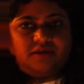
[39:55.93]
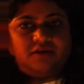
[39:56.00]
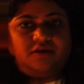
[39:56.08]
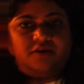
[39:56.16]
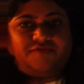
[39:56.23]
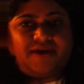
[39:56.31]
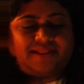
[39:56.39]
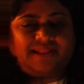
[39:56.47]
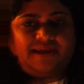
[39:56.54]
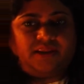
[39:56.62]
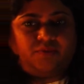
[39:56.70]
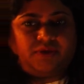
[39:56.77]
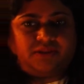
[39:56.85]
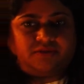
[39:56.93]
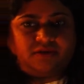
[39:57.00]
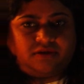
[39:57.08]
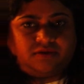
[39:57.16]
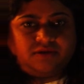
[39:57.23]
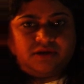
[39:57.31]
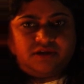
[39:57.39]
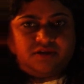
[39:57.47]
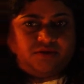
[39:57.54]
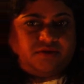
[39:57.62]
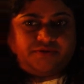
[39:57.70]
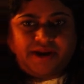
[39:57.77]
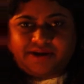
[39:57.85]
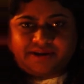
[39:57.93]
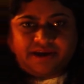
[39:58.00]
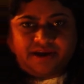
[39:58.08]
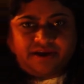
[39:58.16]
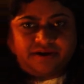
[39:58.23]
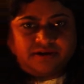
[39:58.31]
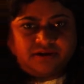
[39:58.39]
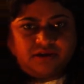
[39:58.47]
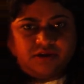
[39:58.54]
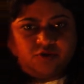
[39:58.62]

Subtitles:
fat lady with red hair